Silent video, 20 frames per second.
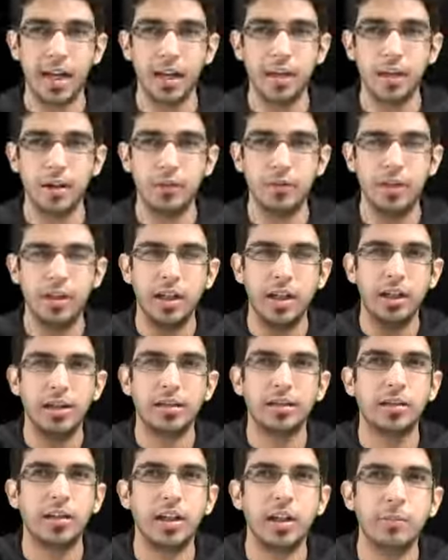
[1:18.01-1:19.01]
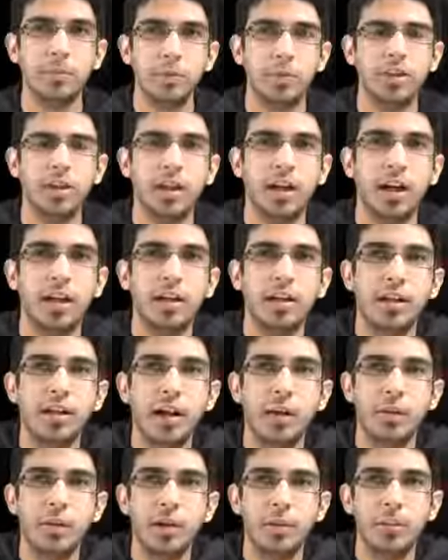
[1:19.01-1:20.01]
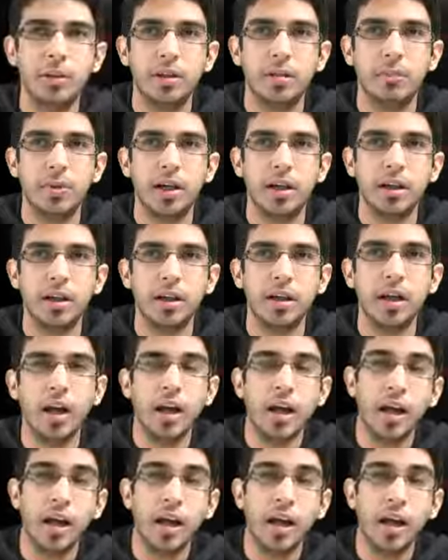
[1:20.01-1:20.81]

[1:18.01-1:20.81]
any of the latest games which are currently available in the market,